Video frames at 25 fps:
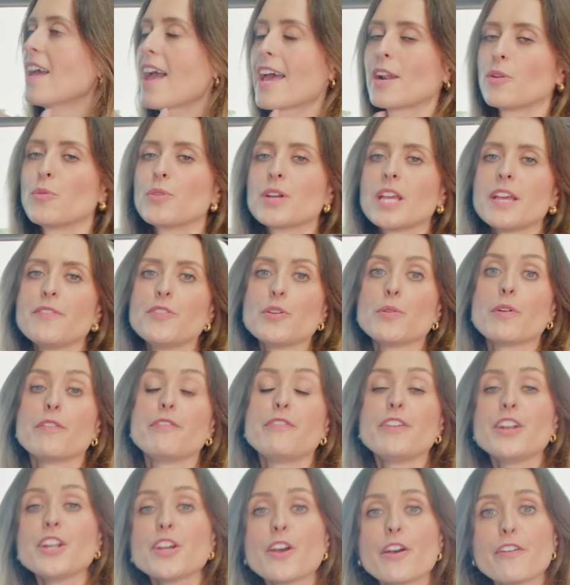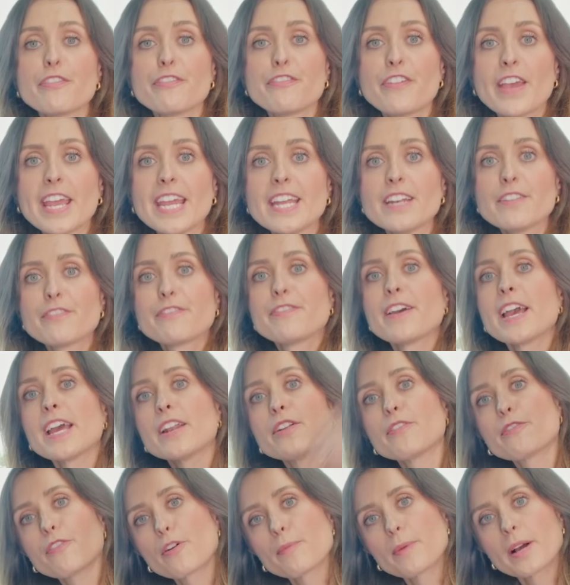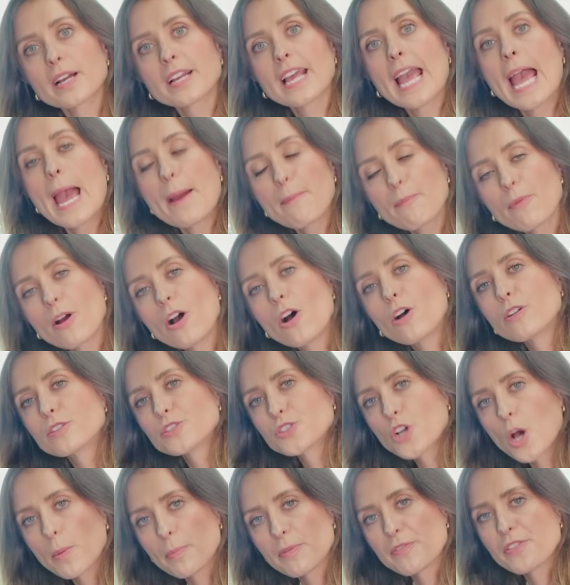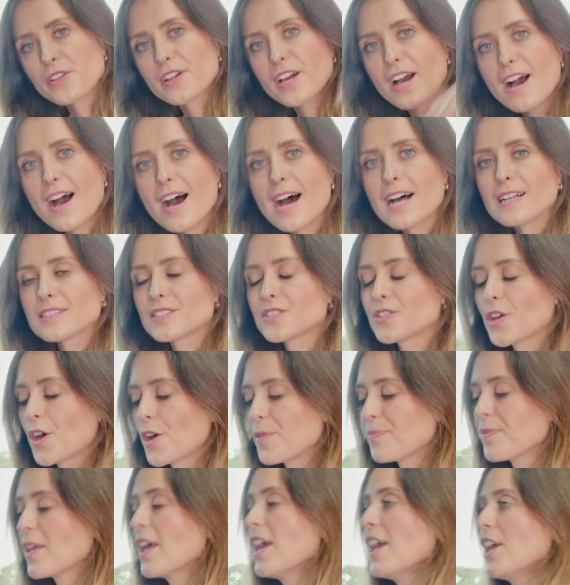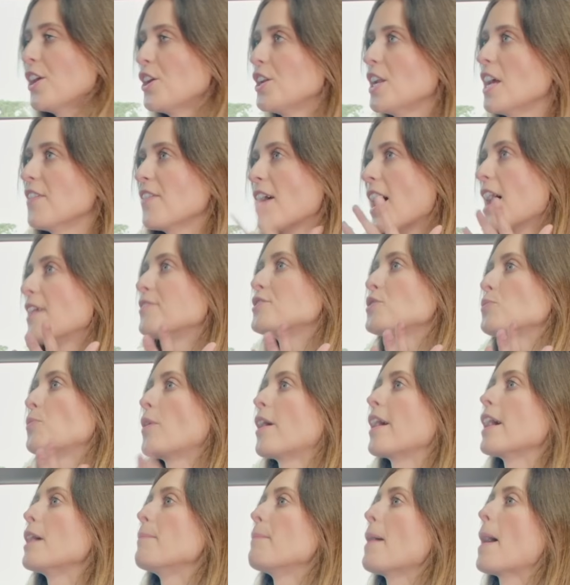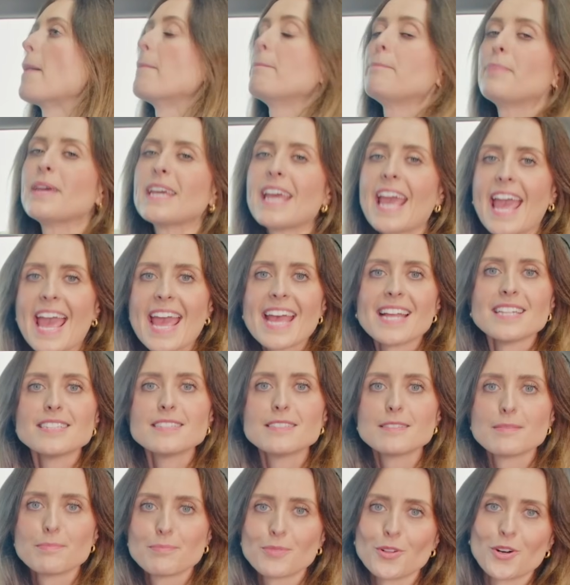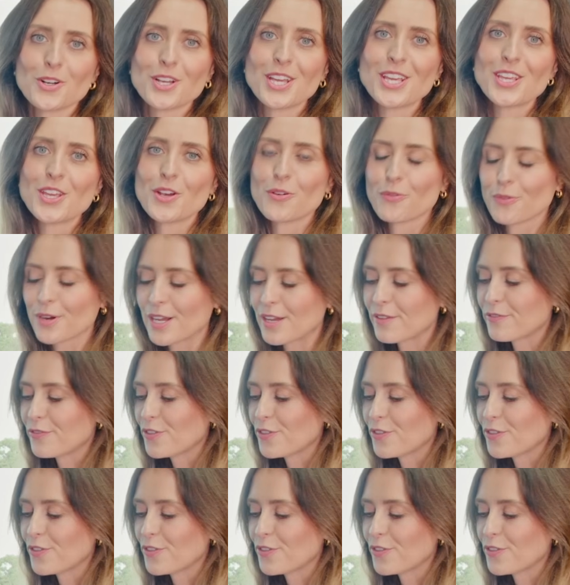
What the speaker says: and it will give you a video feed fed from a camera on top of the car. So you never have to worry about big heads blocking your rear